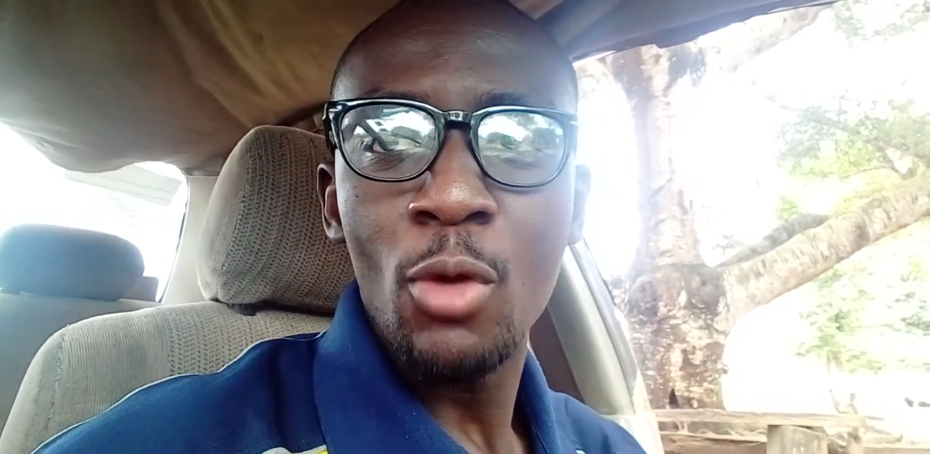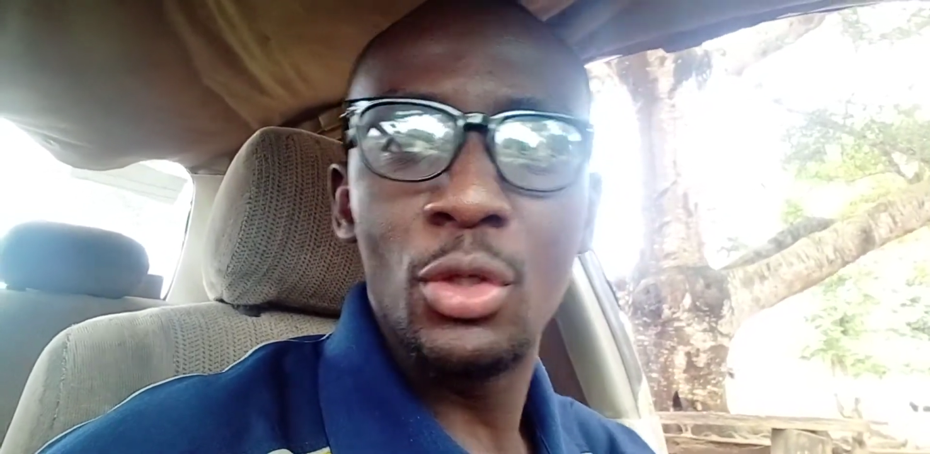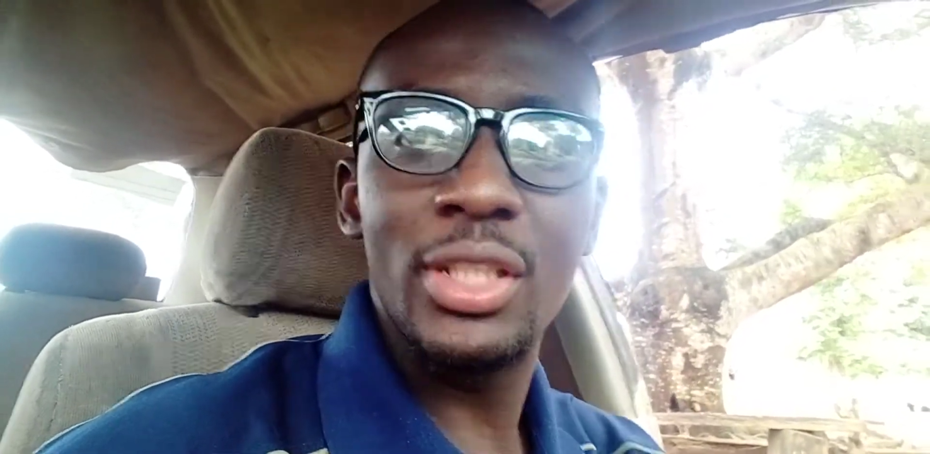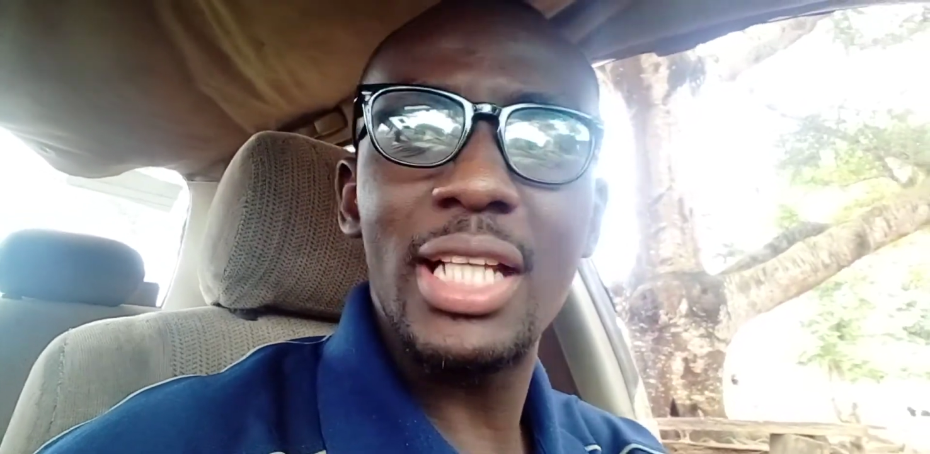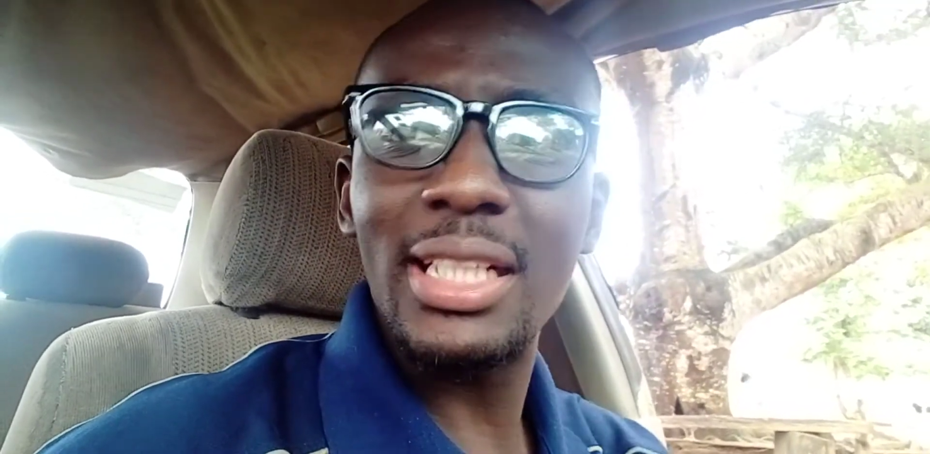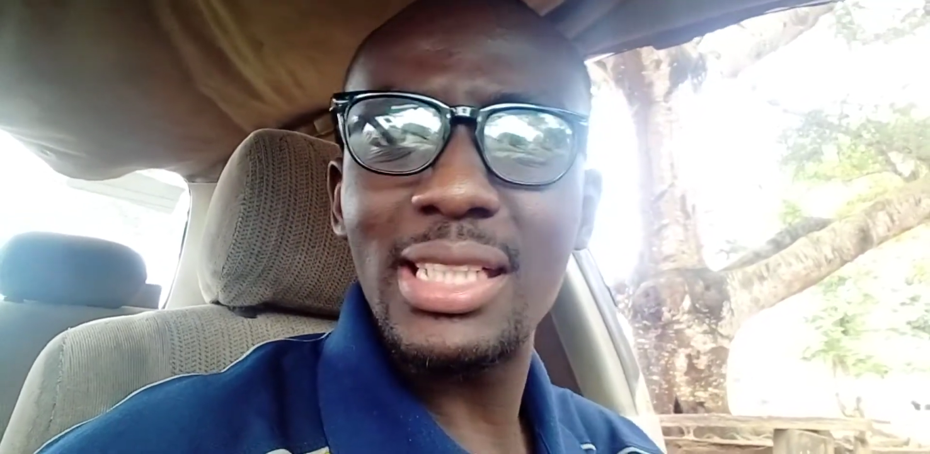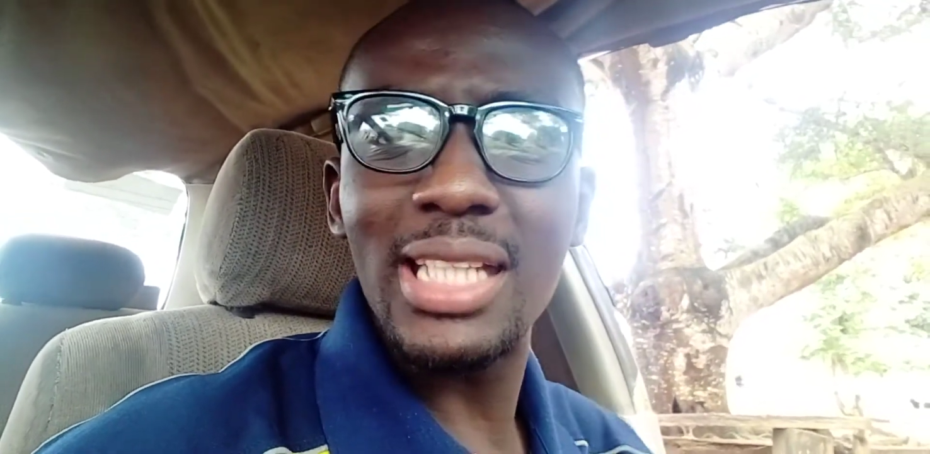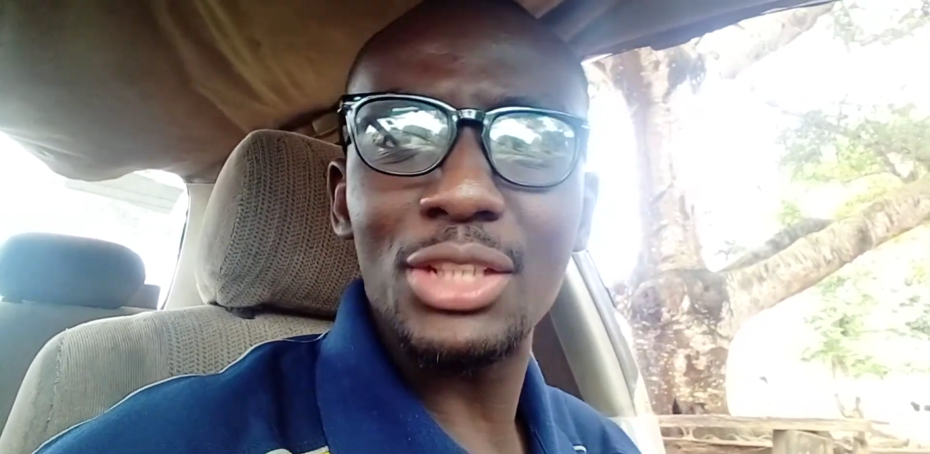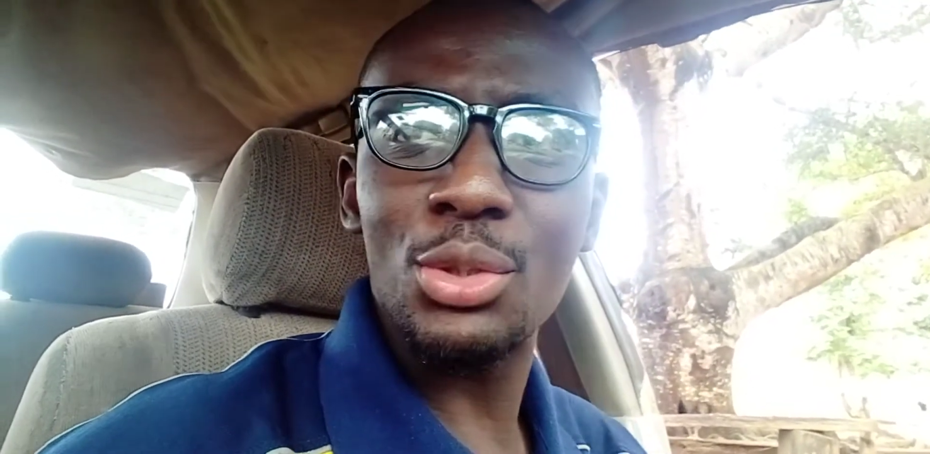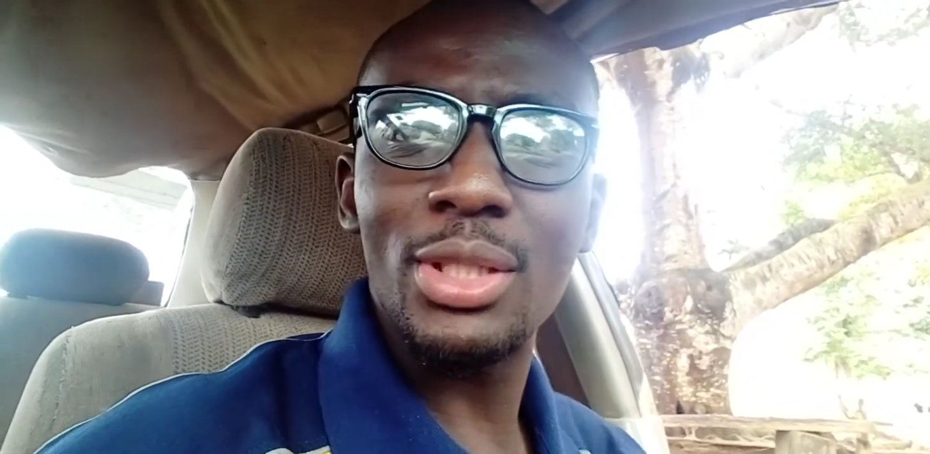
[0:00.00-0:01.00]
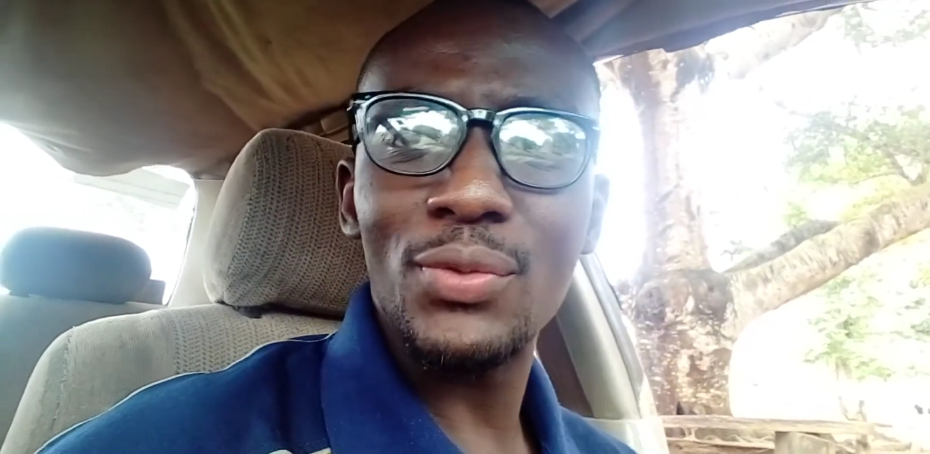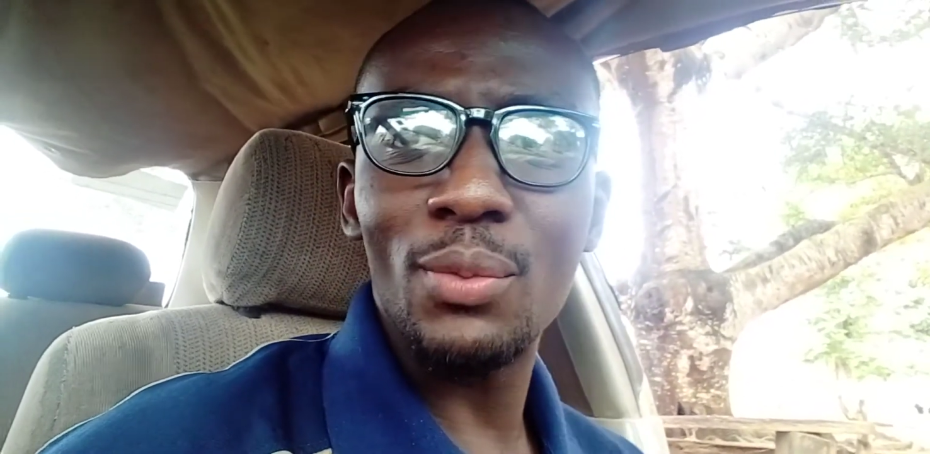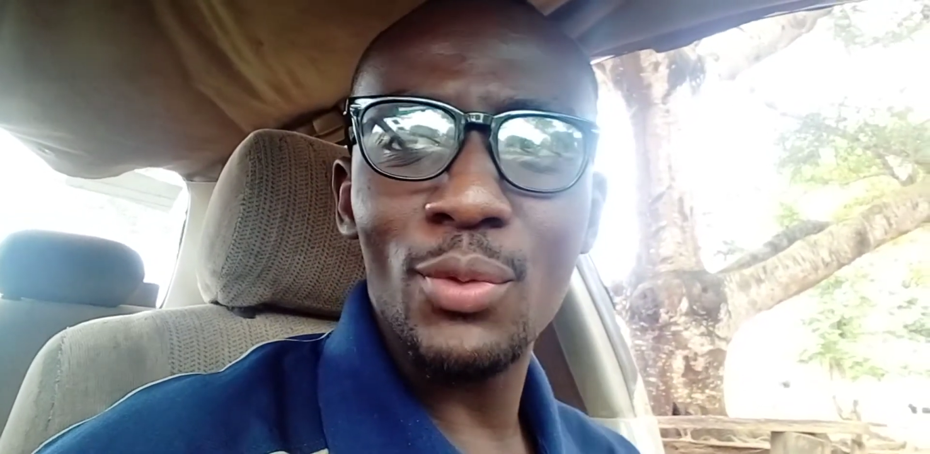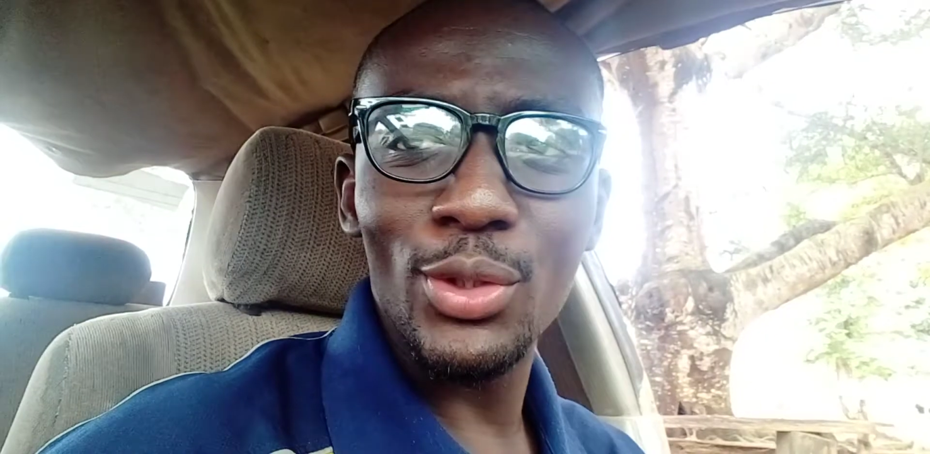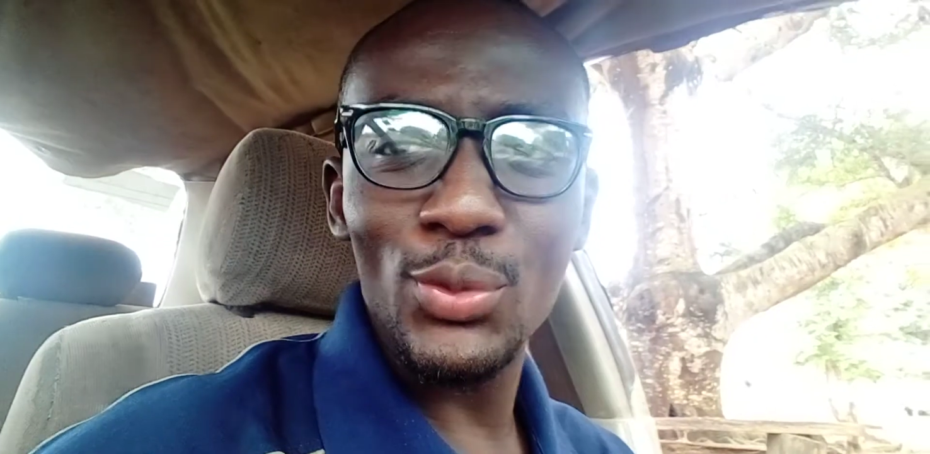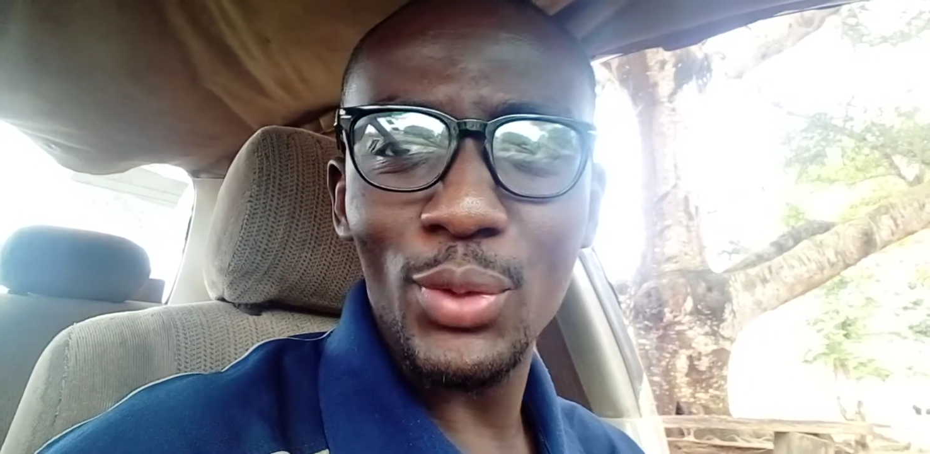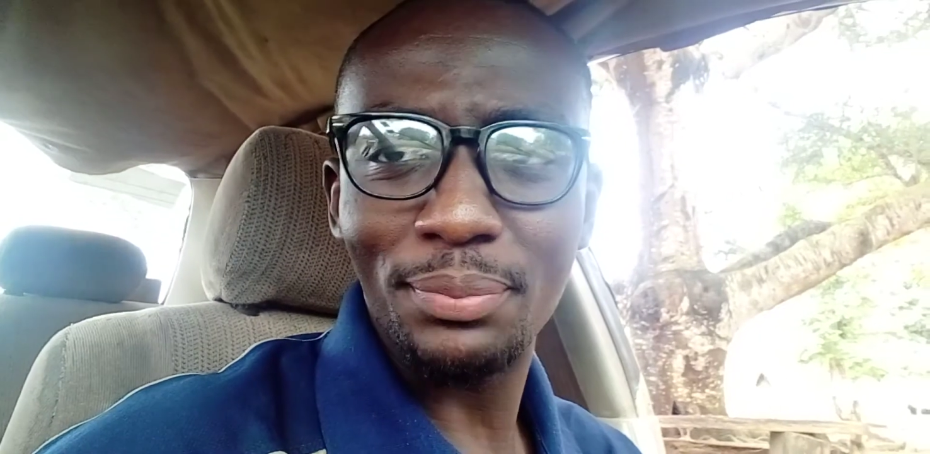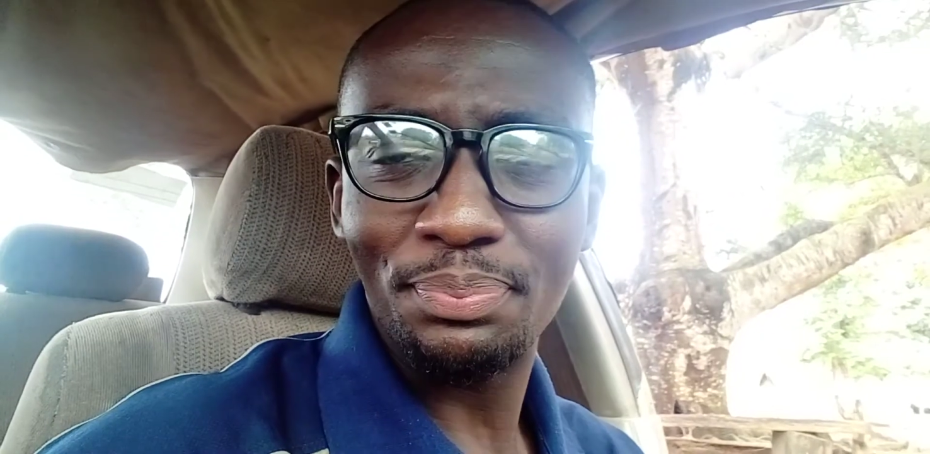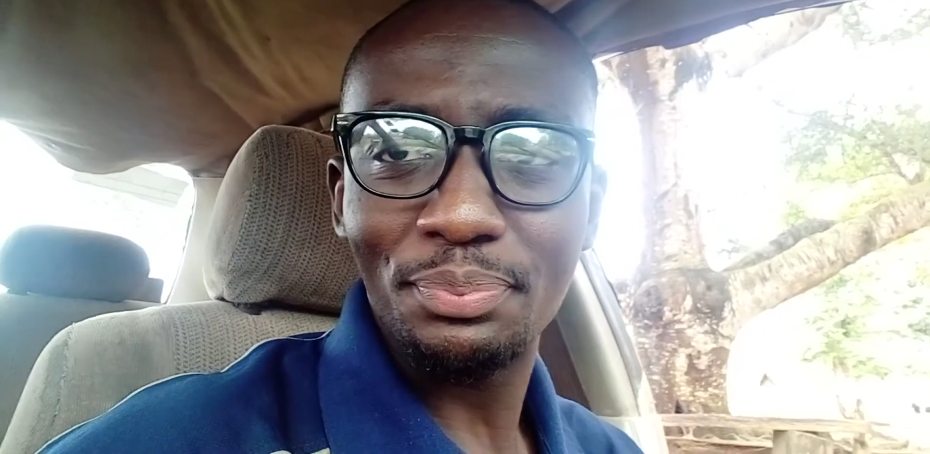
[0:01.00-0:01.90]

You see, there is this assurance from God's word